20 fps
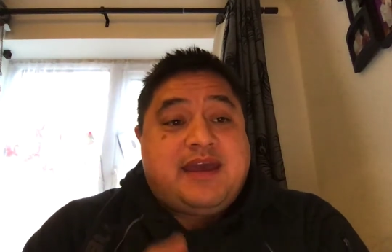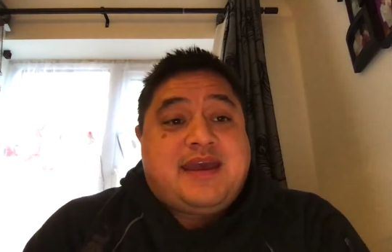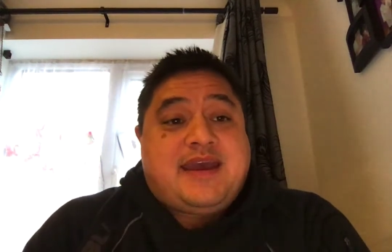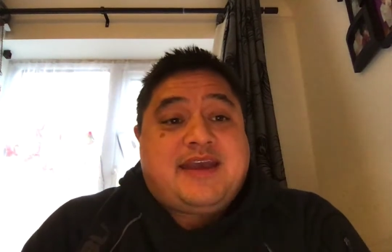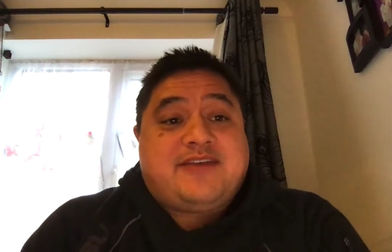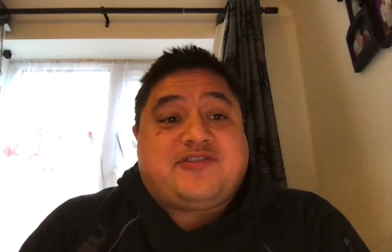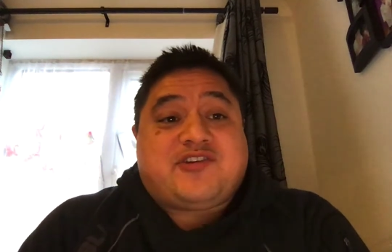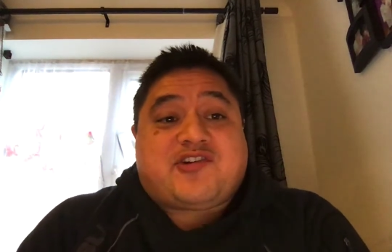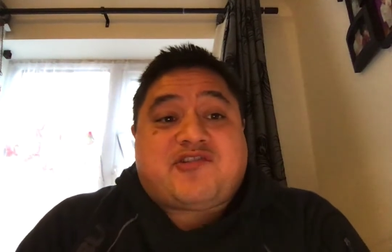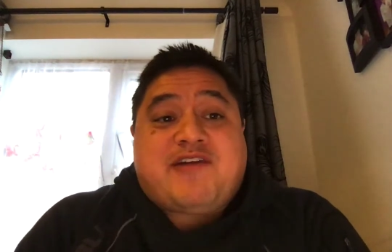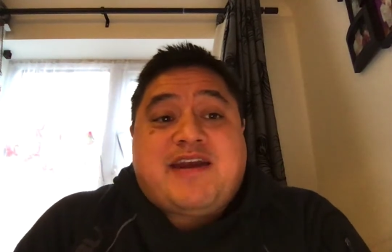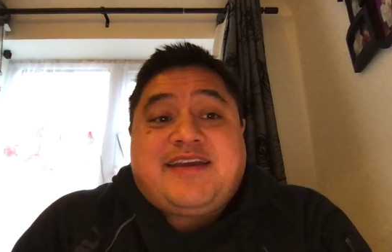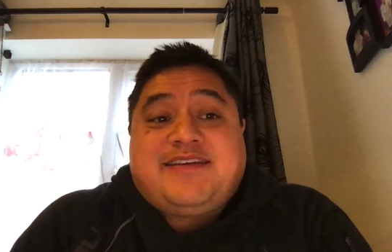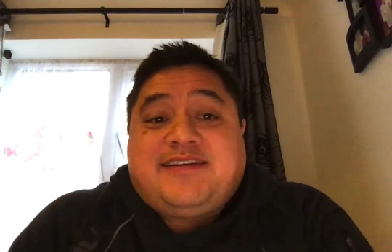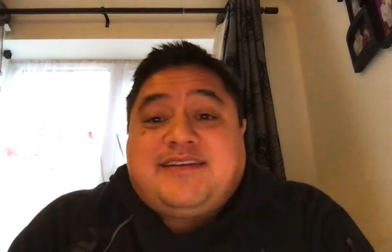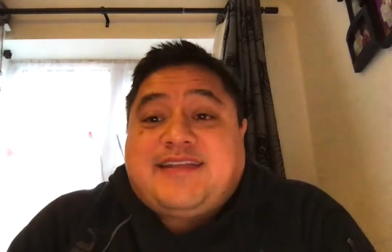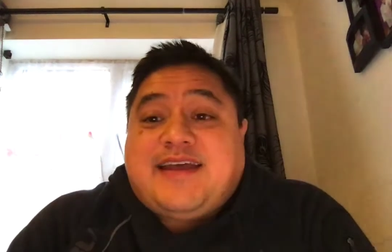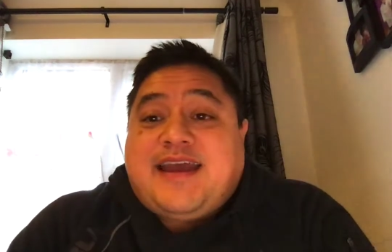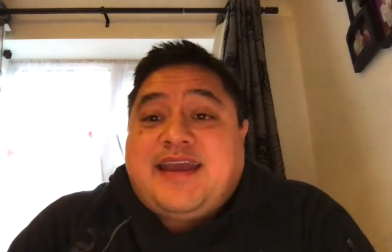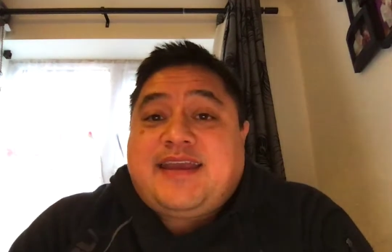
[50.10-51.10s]
It's a
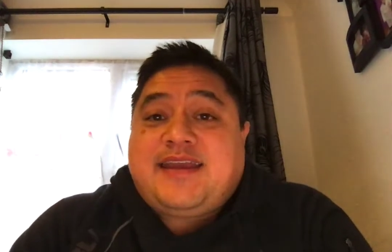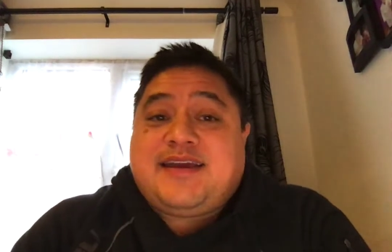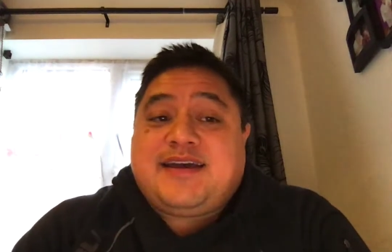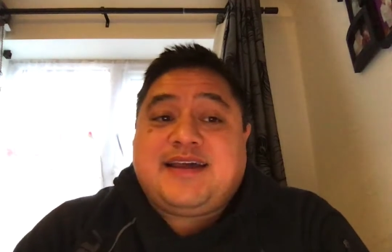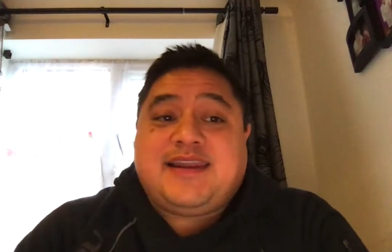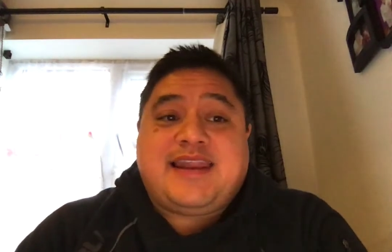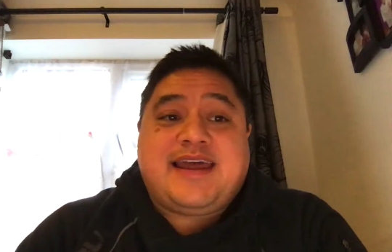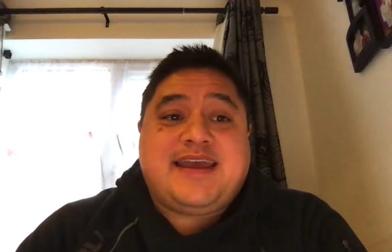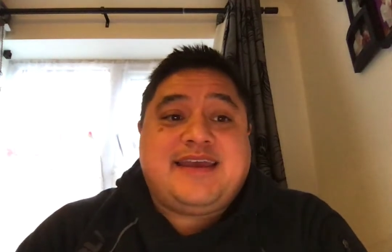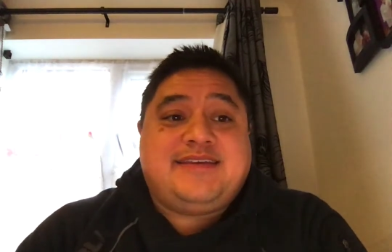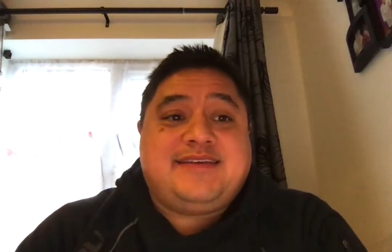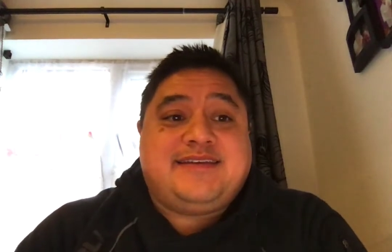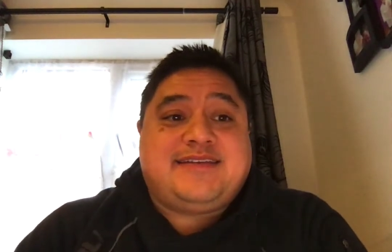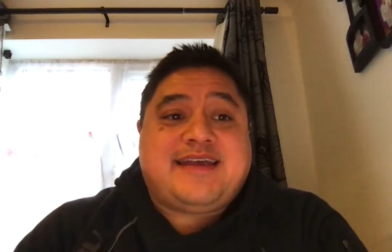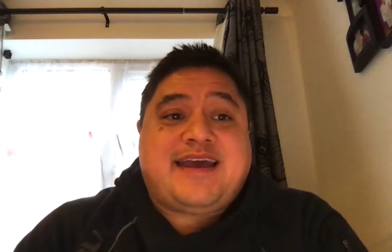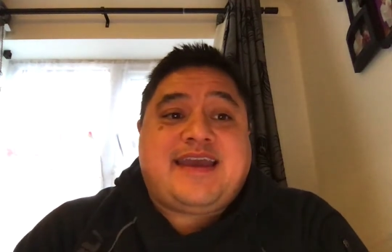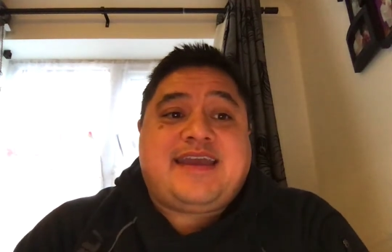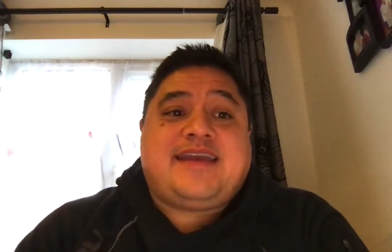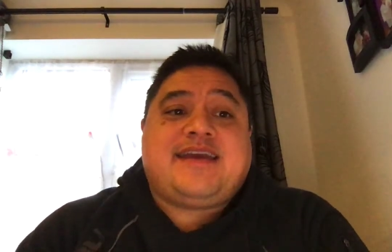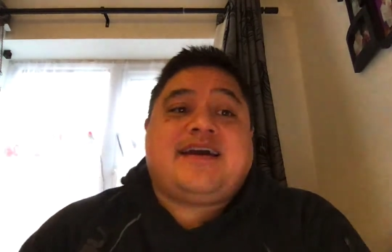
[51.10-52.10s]
crazy day, a lazy
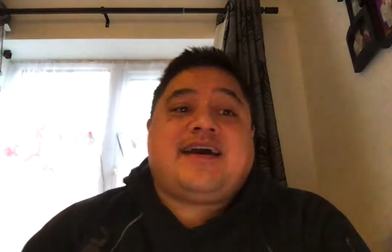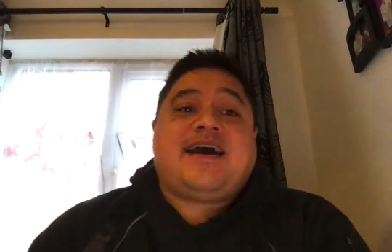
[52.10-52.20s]
day,